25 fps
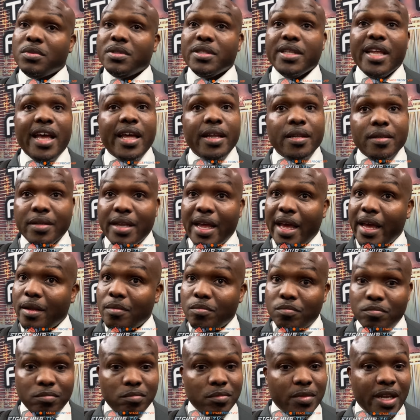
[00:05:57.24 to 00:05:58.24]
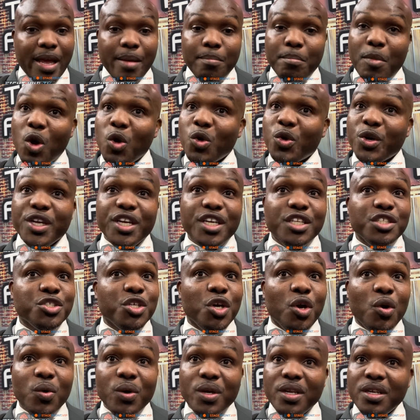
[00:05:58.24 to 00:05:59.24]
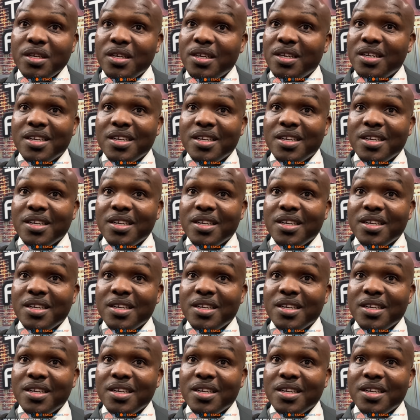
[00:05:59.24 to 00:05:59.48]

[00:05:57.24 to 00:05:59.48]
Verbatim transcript: that motor gets going,